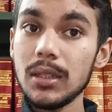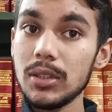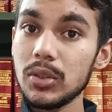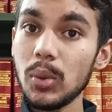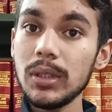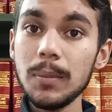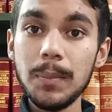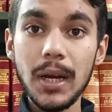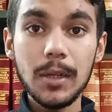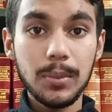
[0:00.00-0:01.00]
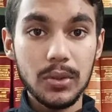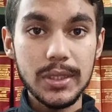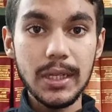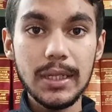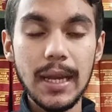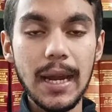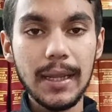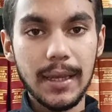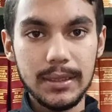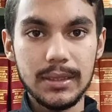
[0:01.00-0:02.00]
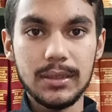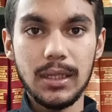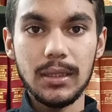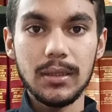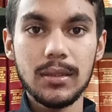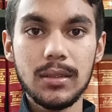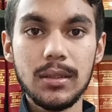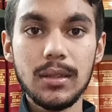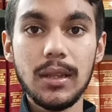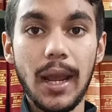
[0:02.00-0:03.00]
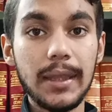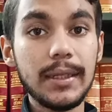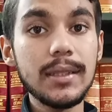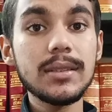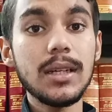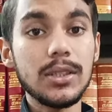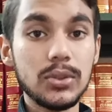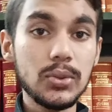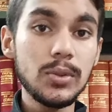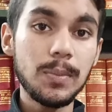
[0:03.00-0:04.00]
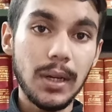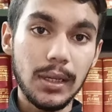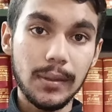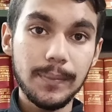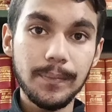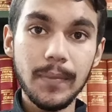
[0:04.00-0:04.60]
solar power project at Rajasthan? And it is Azure Power.